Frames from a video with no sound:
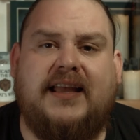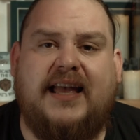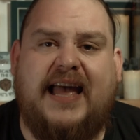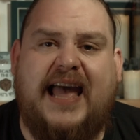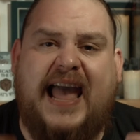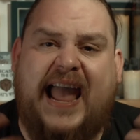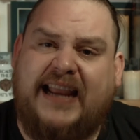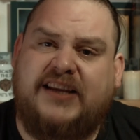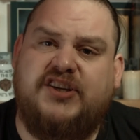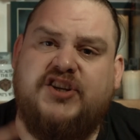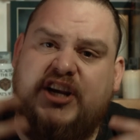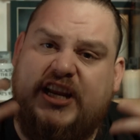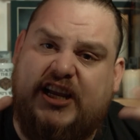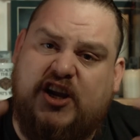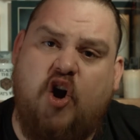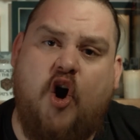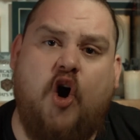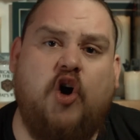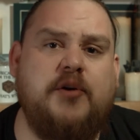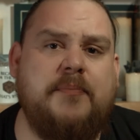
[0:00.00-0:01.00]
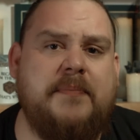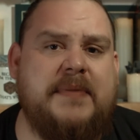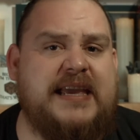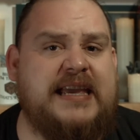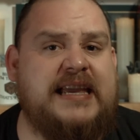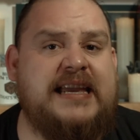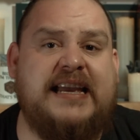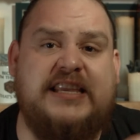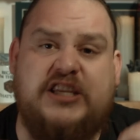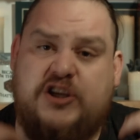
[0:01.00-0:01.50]
Action
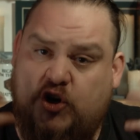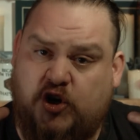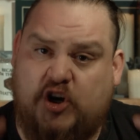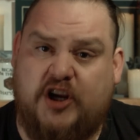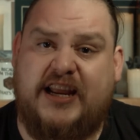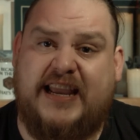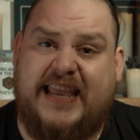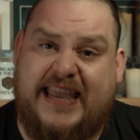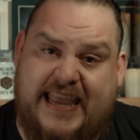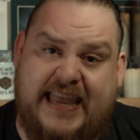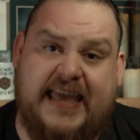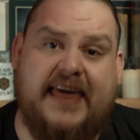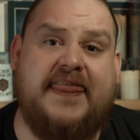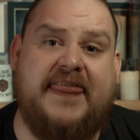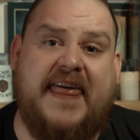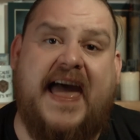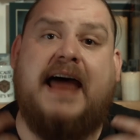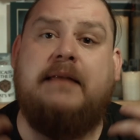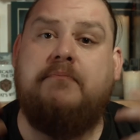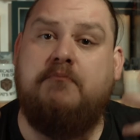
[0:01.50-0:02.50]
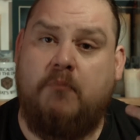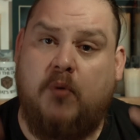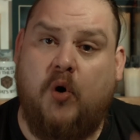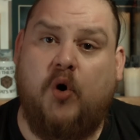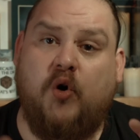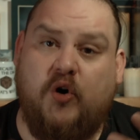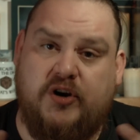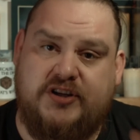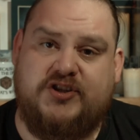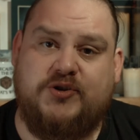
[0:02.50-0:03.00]
economy, you're going to hear that
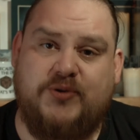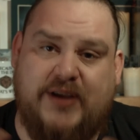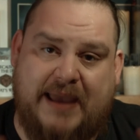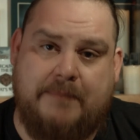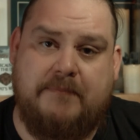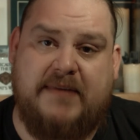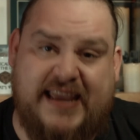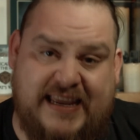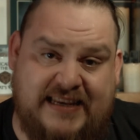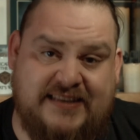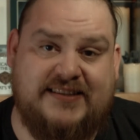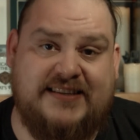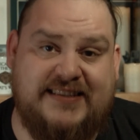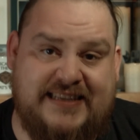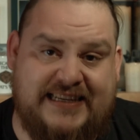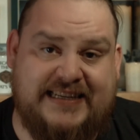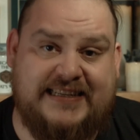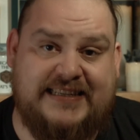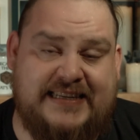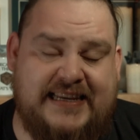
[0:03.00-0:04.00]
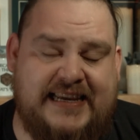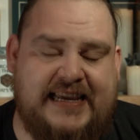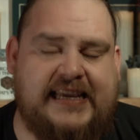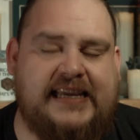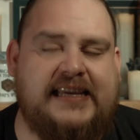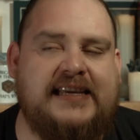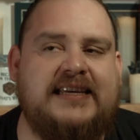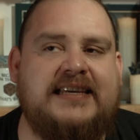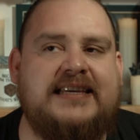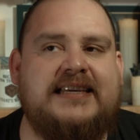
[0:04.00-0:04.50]
more as you get into
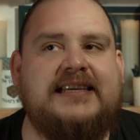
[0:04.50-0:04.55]
D&D,